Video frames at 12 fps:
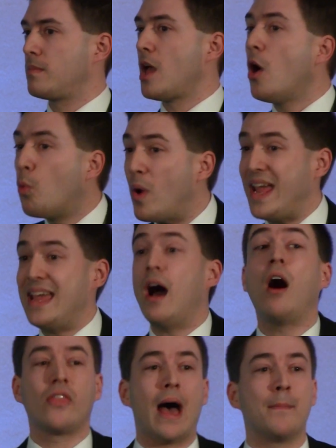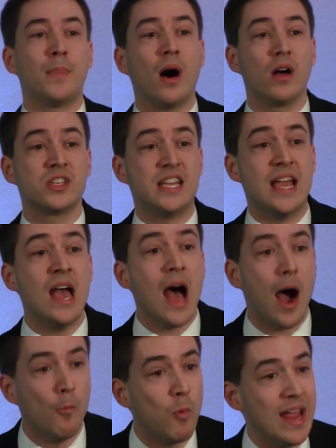We are that party,
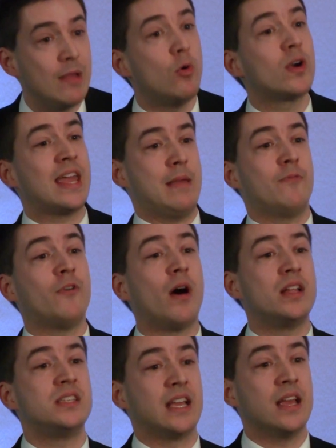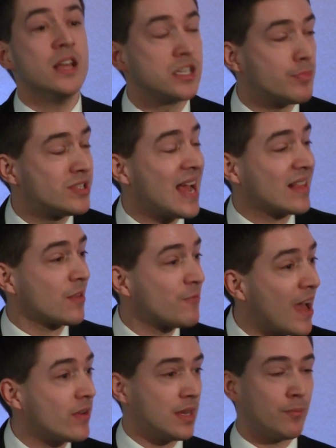and we will keep fighting to protect the
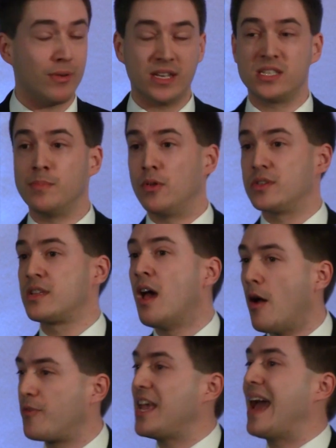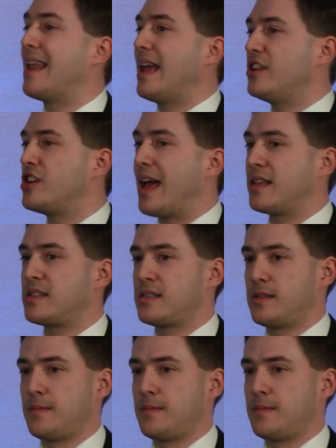founding principles of the NHS.